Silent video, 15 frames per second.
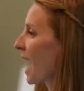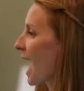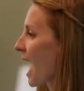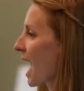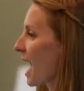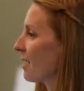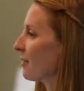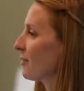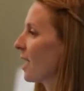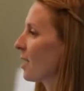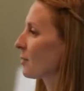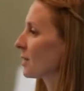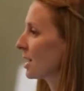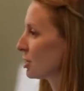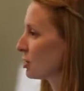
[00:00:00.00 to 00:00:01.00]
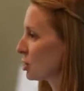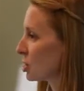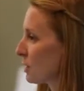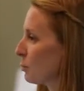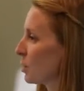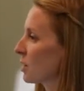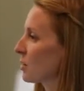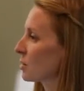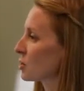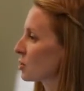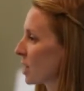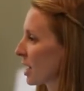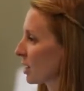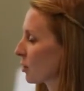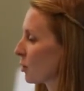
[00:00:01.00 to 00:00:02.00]
have a relationship with or
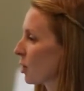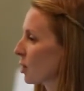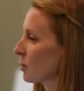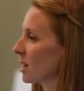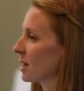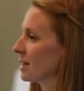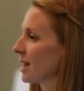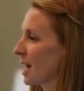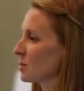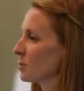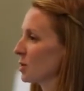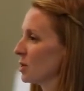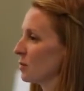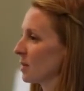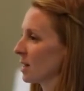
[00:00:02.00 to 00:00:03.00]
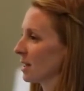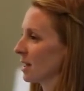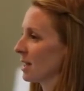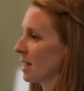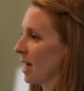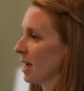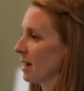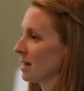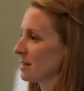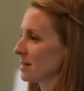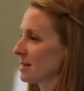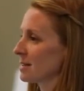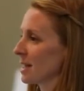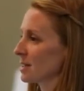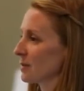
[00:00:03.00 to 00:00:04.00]
strike a chord with, that's when you really get a
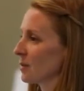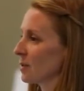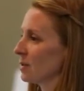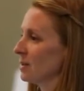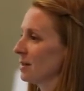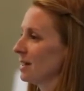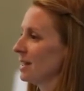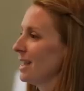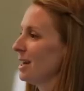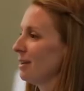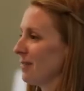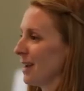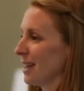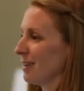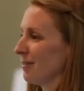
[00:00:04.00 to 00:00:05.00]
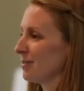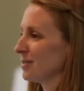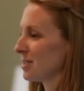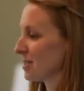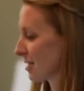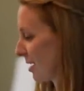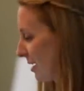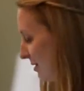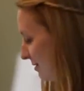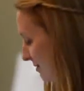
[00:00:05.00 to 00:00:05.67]
successful, innovative dessert.